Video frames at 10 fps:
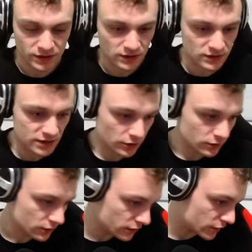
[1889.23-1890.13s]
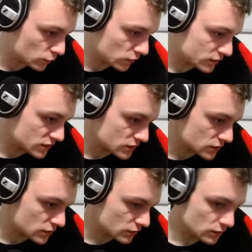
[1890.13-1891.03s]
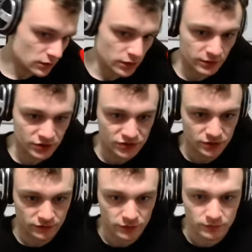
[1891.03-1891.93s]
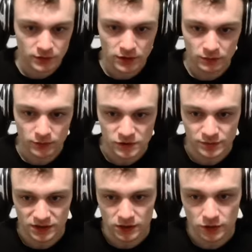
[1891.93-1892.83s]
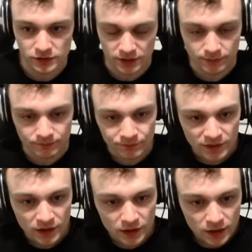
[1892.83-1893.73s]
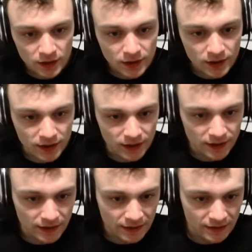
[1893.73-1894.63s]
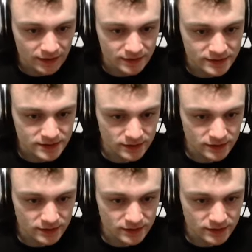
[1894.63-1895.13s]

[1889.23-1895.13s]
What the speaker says: down, it was. Let me just confirm. Mouse button down, yeah. And